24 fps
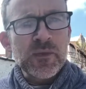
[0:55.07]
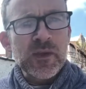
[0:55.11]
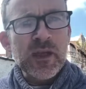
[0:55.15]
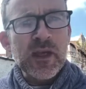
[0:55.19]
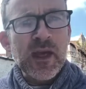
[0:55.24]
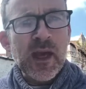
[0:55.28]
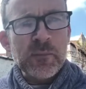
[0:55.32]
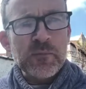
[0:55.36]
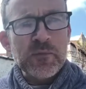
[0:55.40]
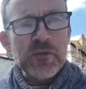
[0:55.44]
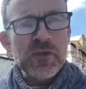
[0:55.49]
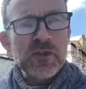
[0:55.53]

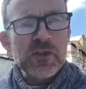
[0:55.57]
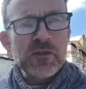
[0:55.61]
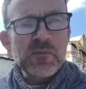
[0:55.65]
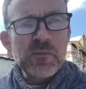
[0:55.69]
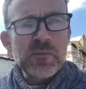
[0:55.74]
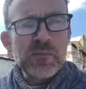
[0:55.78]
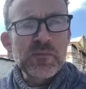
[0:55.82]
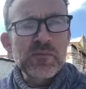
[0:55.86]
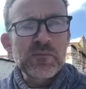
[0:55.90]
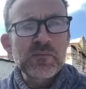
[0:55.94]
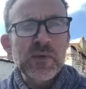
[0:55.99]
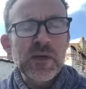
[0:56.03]
captured
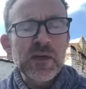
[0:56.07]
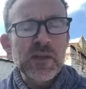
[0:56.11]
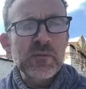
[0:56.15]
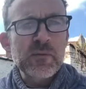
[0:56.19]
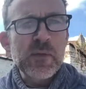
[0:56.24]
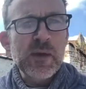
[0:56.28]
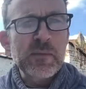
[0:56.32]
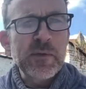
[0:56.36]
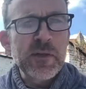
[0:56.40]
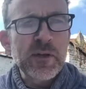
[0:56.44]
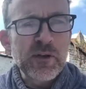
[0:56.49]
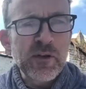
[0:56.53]
by the
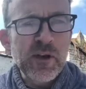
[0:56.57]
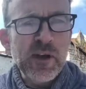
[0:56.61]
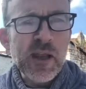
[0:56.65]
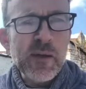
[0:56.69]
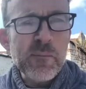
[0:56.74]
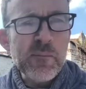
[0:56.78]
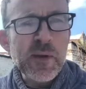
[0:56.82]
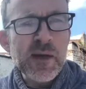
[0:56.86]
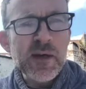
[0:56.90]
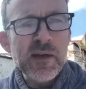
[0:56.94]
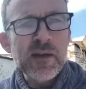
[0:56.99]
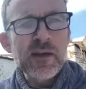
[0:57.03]
Babylonian
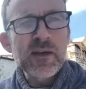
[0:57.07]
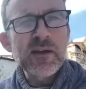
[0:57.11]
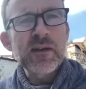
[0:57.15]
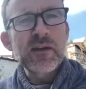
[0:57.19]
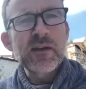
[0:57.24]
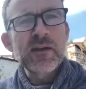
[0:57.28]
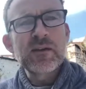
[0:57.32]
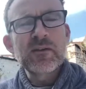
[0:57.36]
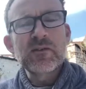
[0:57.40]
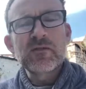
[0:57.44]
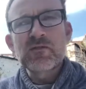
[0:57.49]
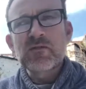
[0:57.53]
Empire
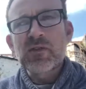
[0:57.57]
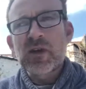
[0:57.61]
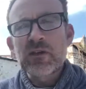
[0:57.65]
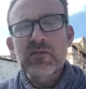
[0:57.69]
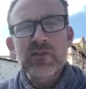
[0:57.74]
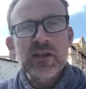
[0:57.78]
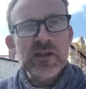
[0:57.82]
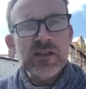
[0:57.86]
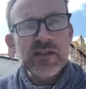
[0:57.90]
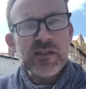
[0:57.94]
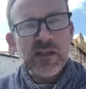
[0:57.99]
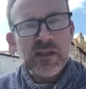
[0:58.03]
in
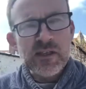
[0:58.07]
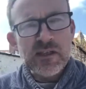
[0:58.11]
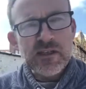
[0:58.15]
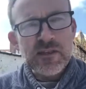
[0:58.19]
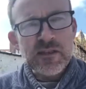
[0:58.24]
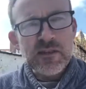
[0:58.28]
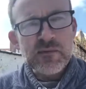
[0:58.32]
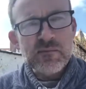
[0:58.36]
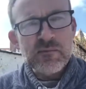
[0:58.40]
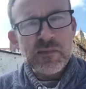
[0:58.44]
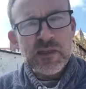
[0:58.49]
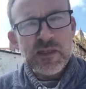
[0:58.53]
586
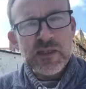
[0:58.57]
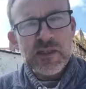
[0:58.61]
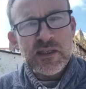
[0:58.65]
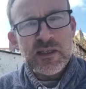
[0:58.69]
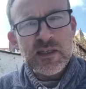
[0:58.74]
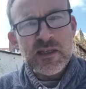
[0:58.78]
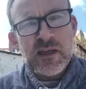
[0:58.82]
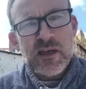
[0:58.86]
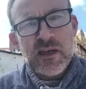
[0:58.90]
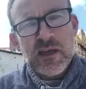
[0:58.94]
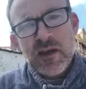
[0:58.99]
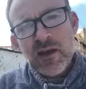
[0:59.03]

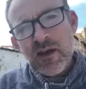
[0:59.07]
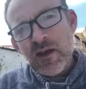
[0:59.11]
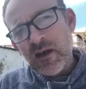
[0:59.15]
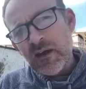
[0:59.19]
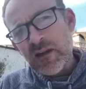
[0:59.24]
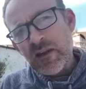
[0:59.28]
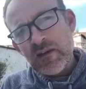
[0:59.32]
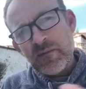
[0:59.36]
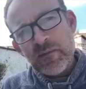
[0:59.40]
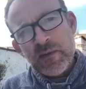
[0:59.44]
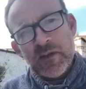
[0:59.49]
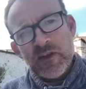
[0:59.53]
BC,
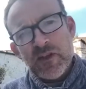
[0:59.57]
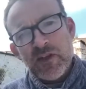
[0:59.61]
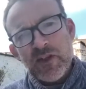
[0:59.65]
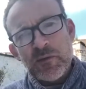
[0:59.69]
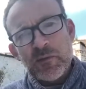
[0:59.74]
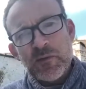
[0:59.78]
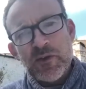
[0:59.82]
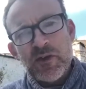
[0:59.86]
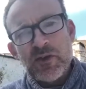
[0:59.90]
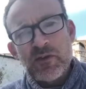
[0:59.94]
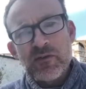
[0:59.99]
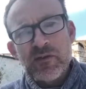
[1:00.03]
and they've been
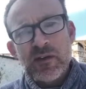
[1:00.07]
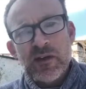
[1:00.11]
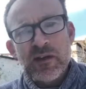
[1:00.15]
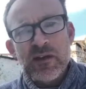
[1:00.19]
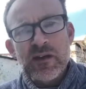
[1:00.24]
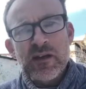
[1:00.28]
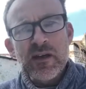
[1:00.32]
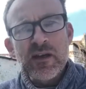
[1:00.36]
shipped over